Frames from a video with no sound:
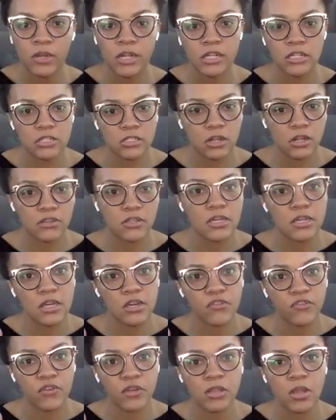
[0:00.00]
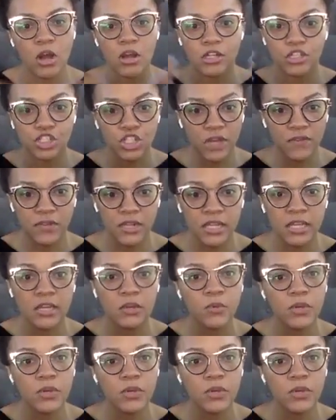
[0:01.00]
We need to start thinking for longevity.